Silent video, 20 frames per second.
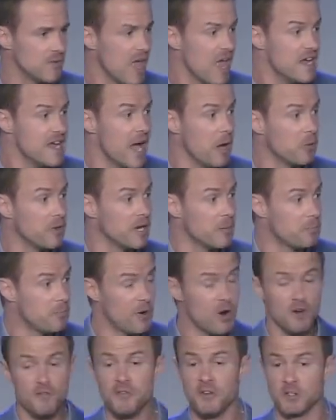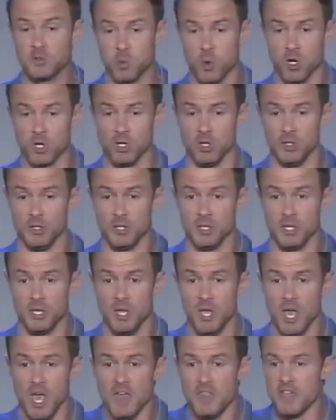Now, in a perfect world,
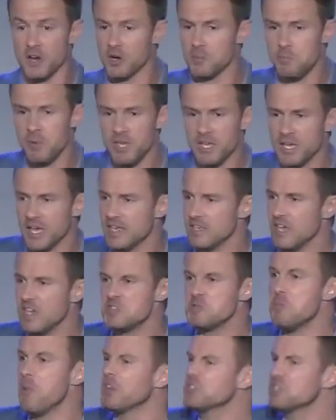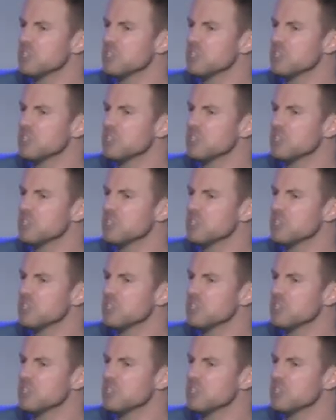there would be as much